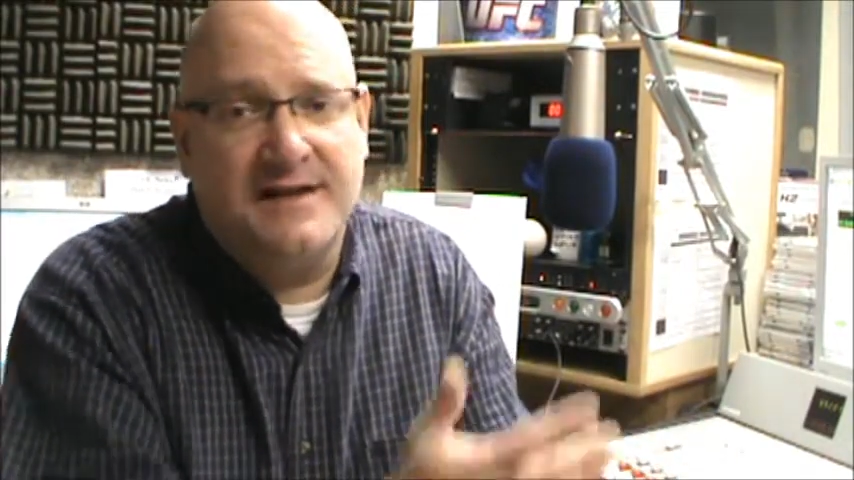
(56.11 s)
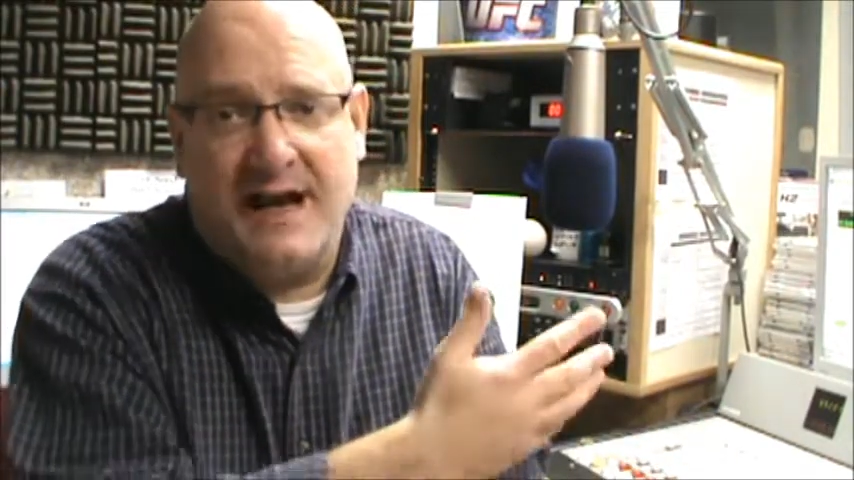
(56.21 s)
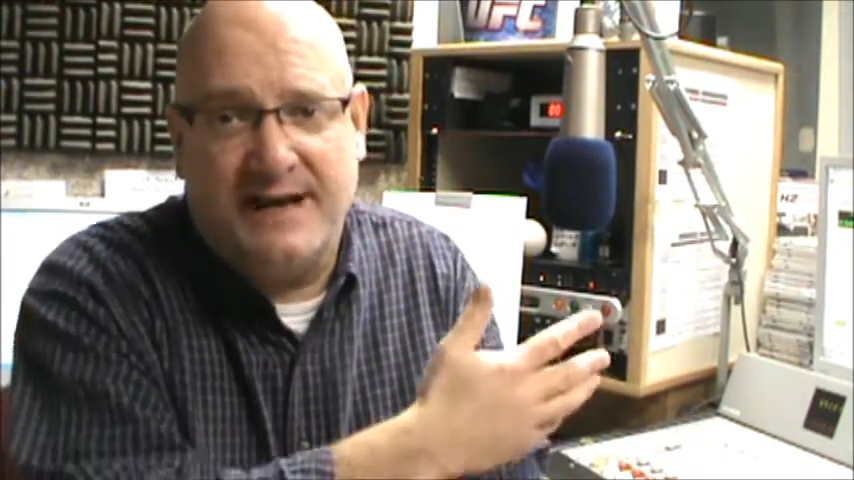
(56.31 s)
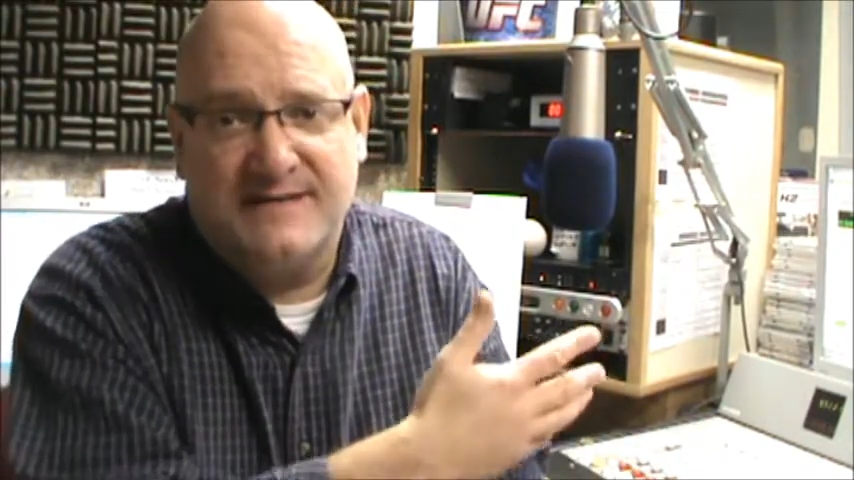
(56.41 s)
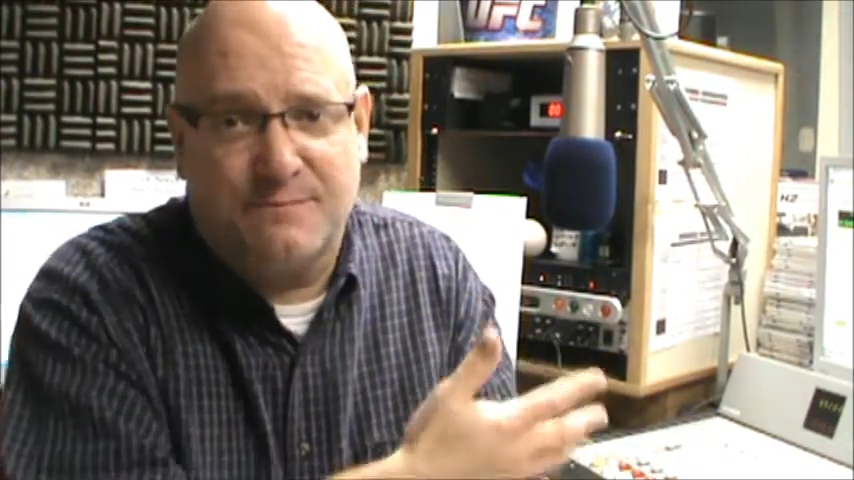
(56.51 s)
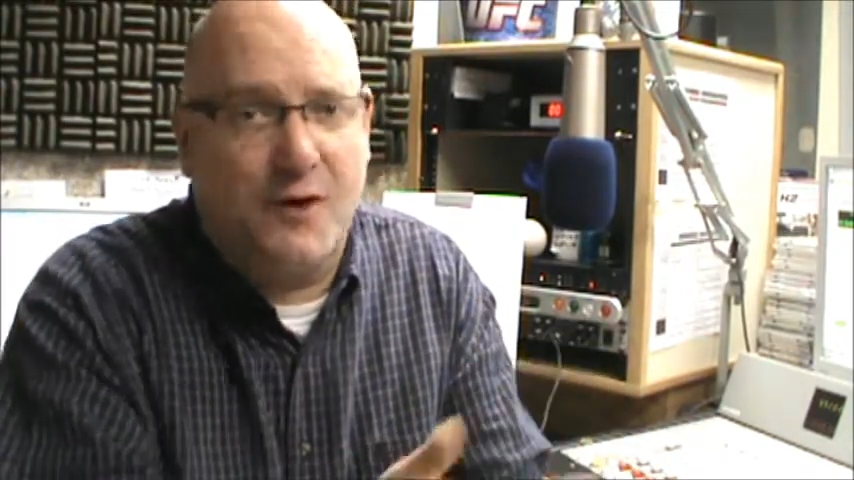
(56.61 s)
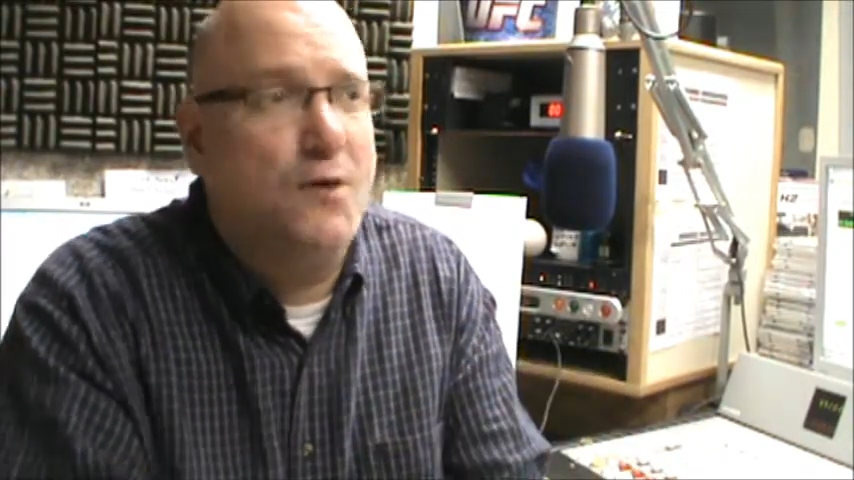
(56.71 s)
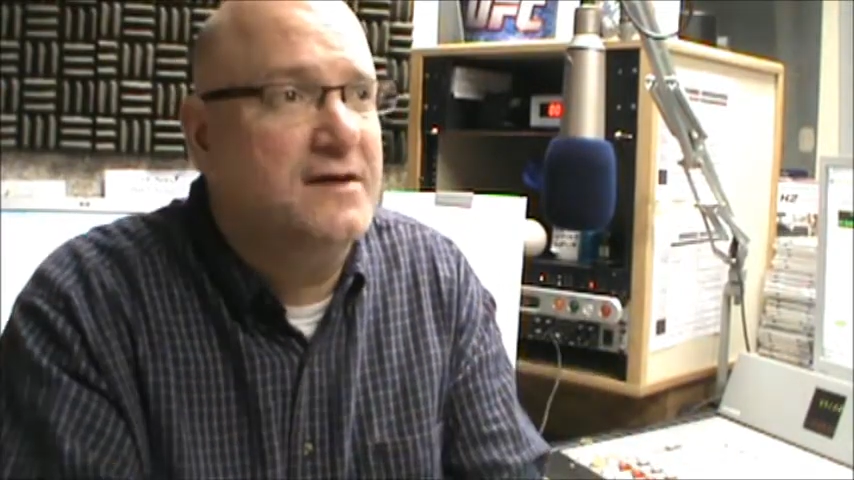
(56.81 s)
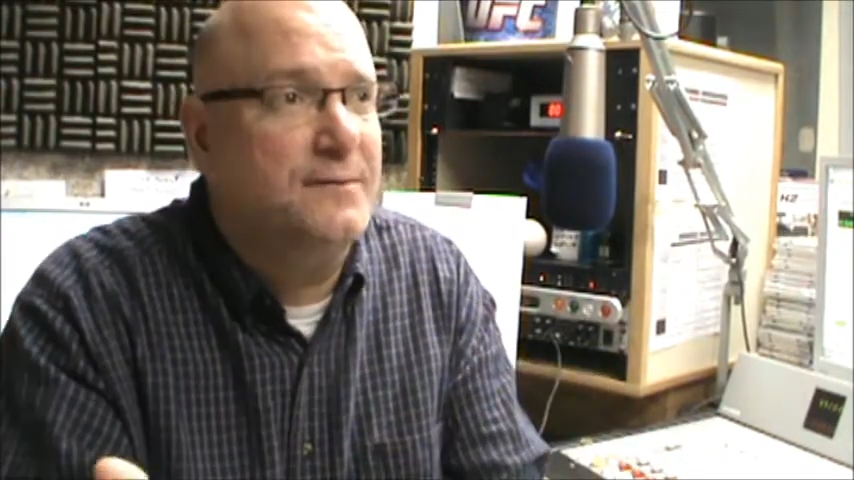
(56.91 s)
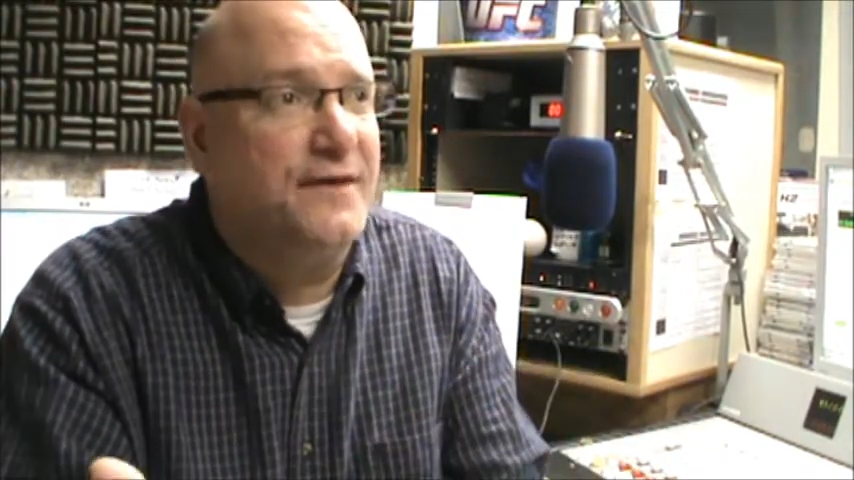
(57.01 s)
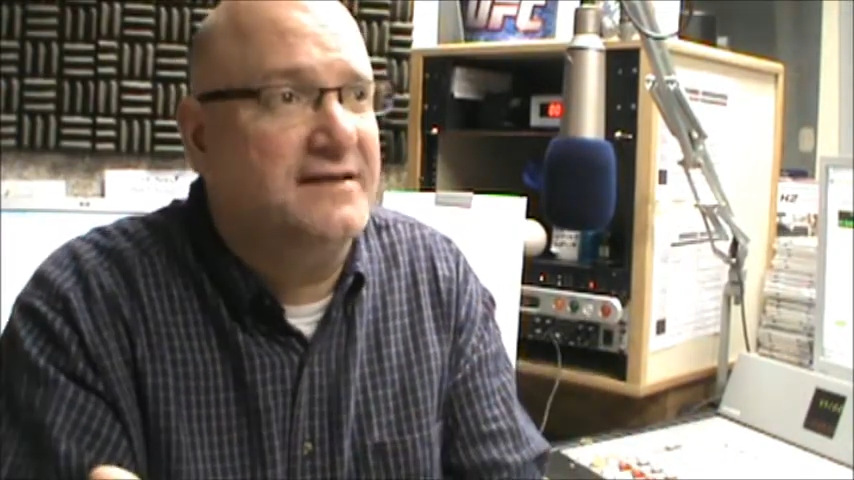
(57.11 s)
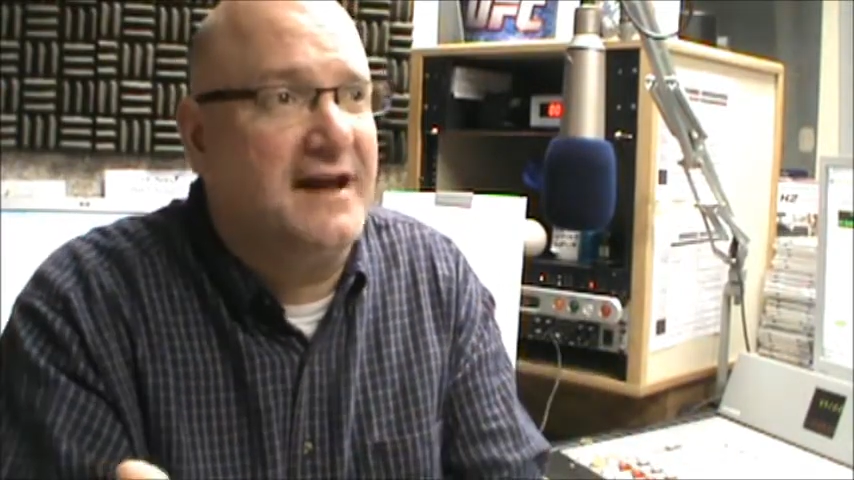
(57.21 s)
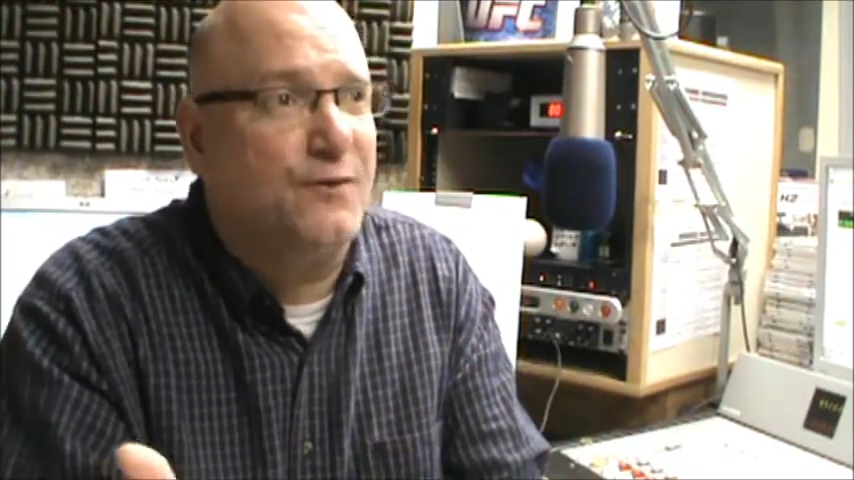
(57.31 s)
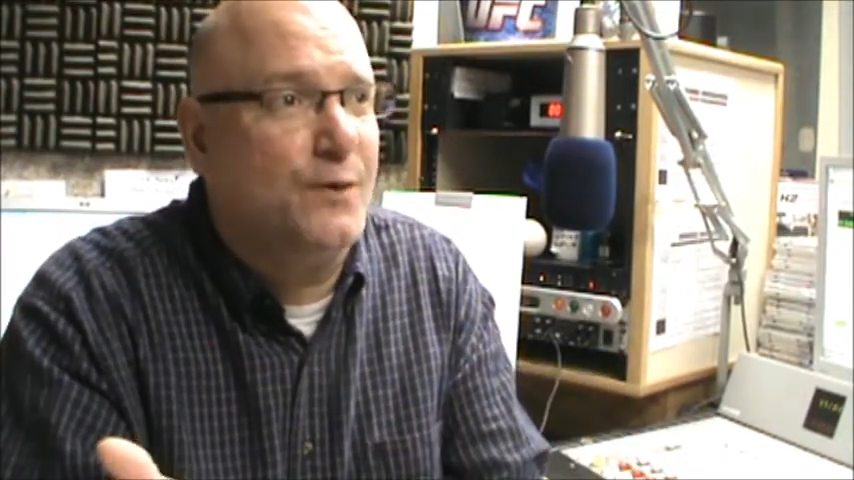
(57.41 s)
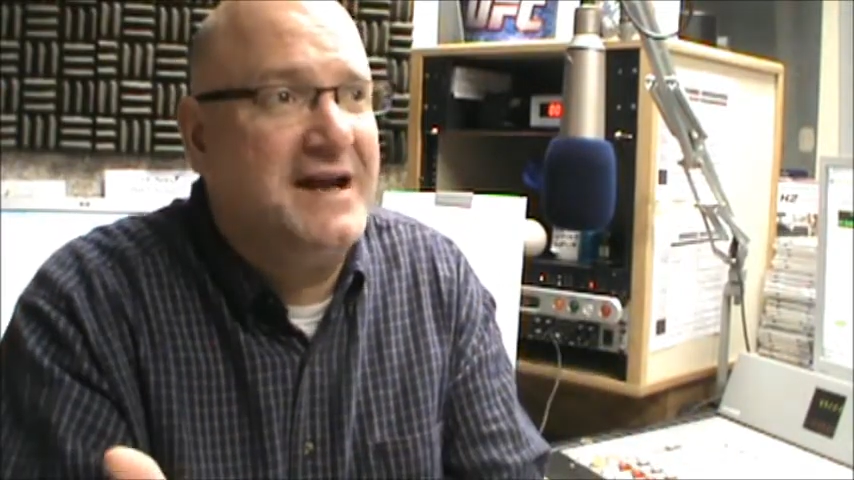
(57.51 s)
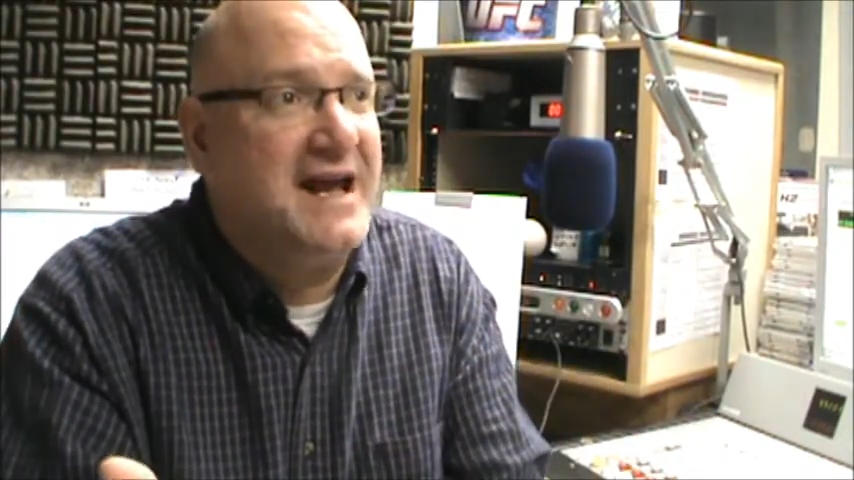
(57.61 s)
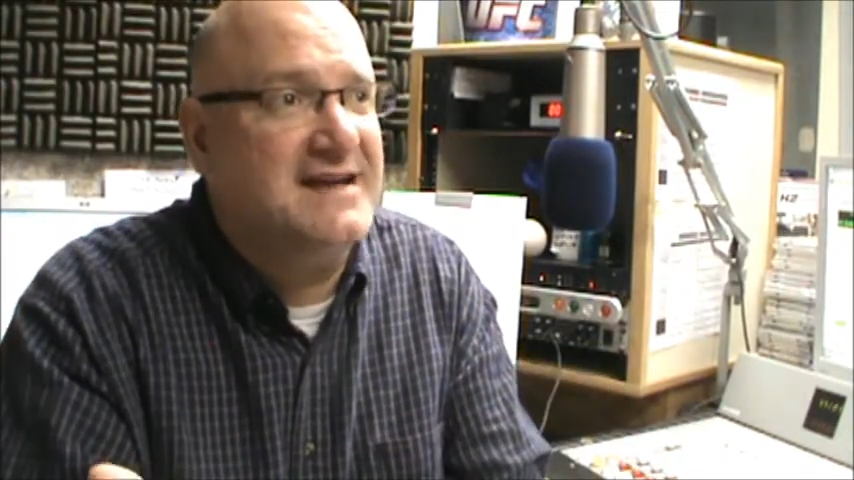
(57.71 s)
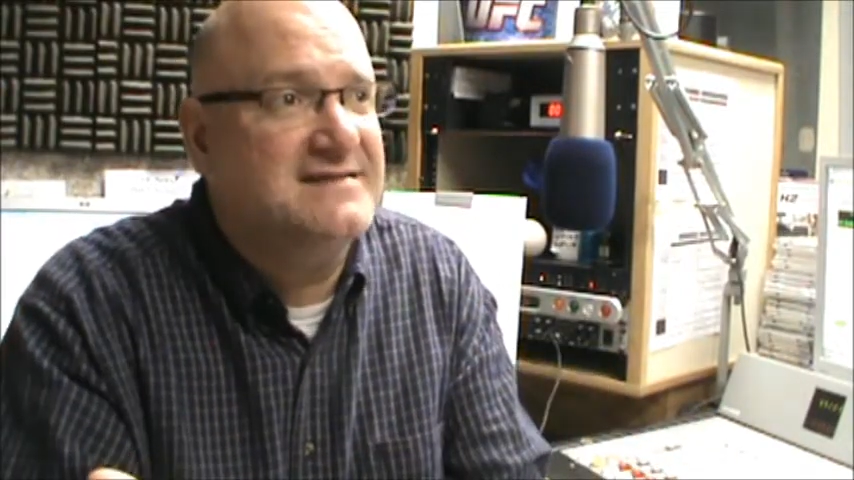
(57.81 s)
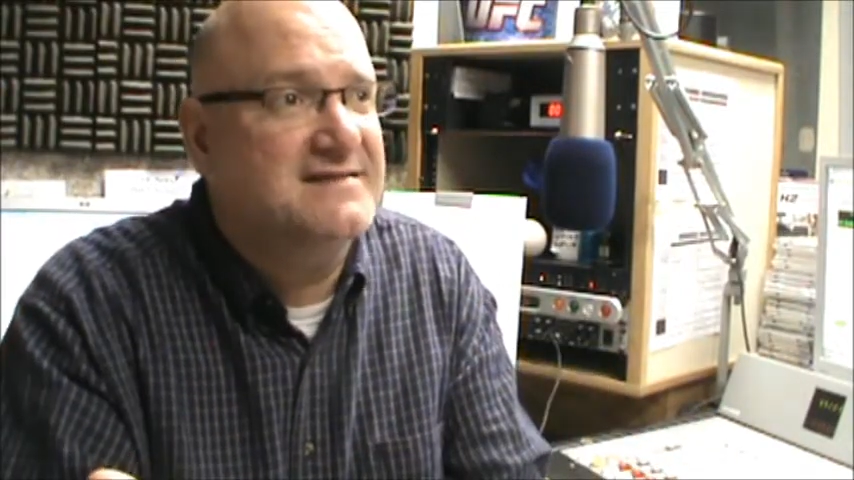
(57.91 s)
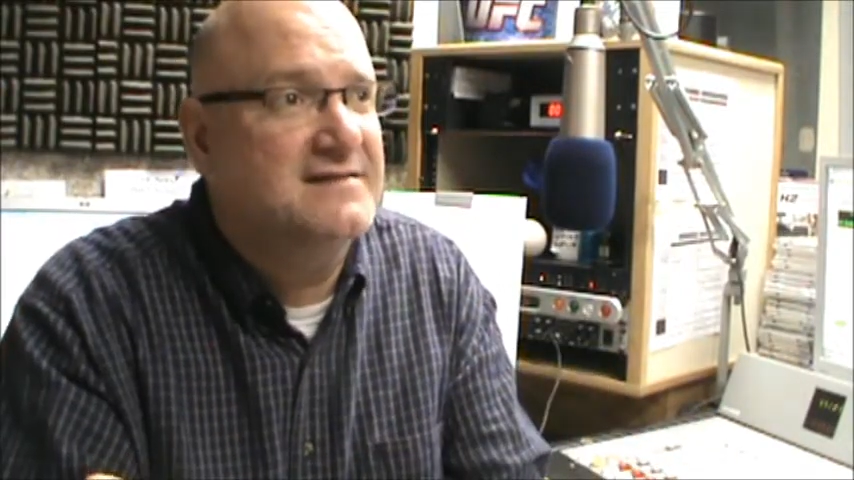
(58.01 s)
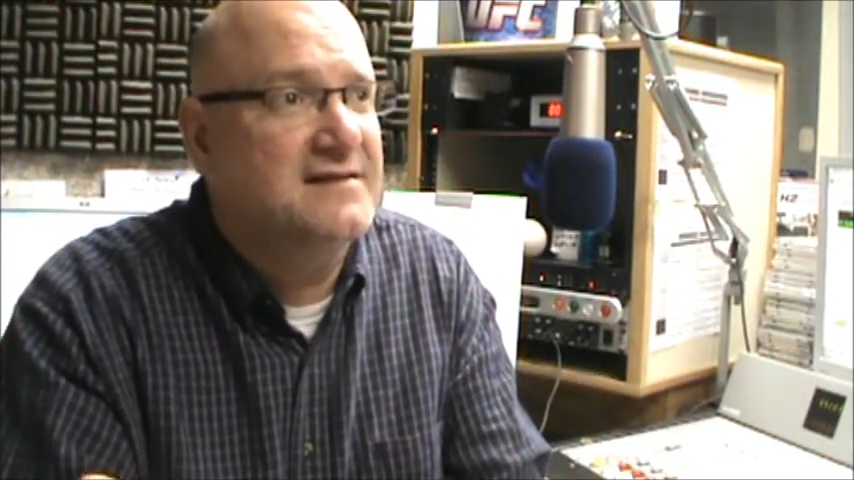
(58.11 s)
and it's broken within like 3 days?